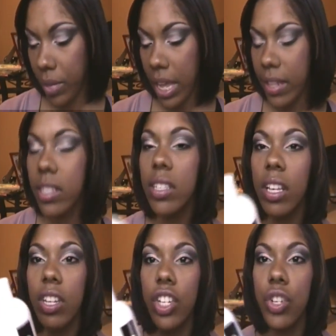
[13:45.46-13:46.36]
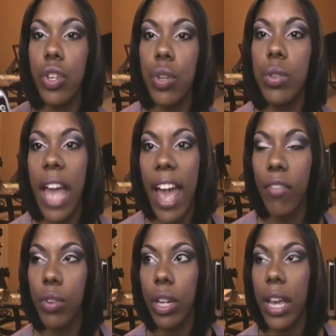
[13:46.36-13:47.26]
yeah, this is a conditioner you can use
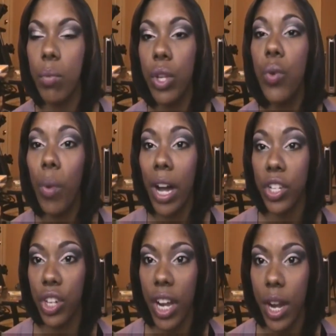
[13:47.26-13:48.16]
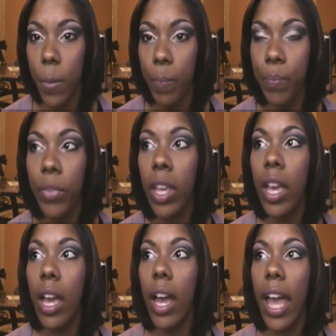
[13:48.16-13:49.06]
after, like when you wash your hair.
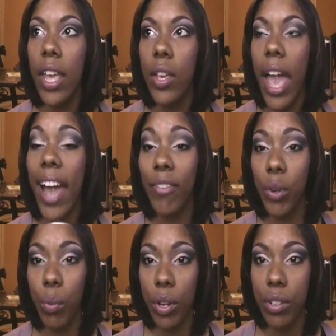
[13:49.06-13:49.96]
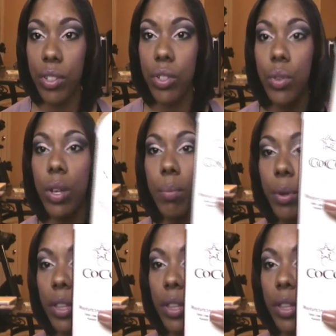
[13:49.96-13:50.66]
Afterwards, you can